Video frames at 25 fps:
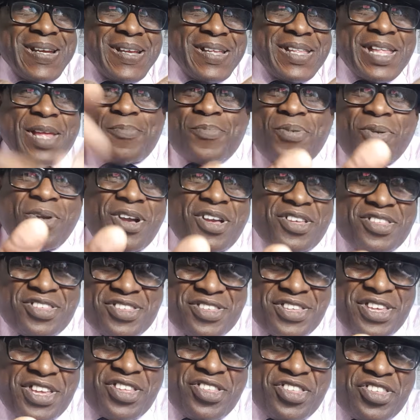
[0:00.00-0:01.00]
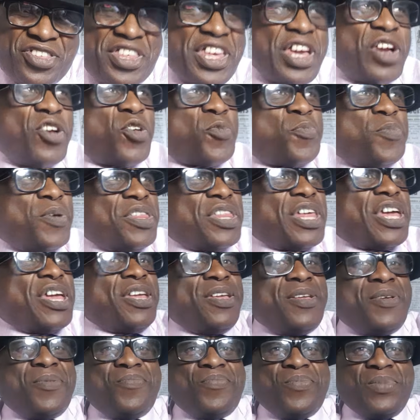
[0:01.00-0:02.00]
they put us in cells, but
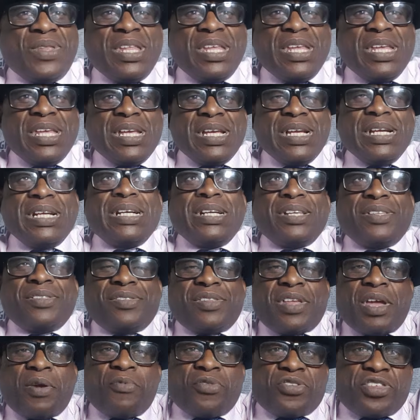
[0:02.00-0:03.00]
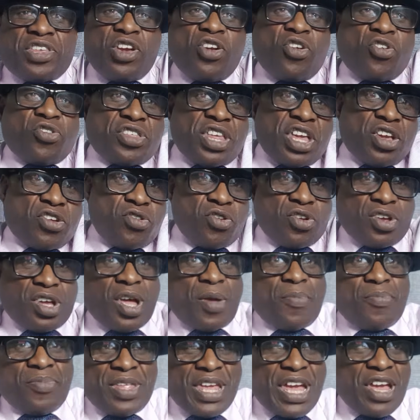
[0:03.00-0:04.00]
they were cells that could
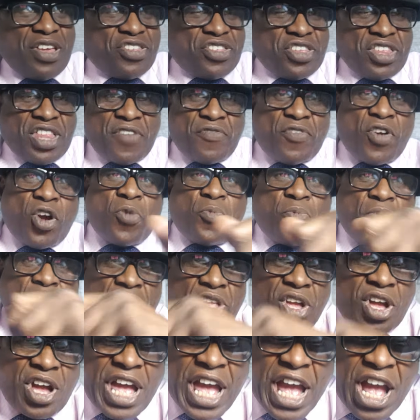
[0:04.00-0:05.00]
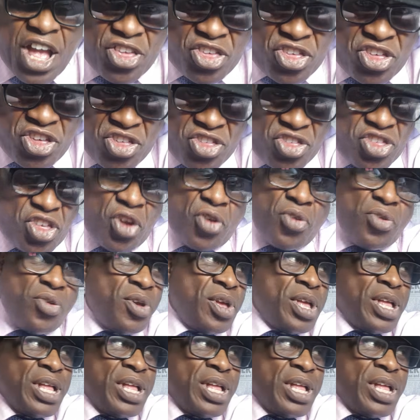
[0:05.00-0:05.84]
come down. So they've opened our hatches. So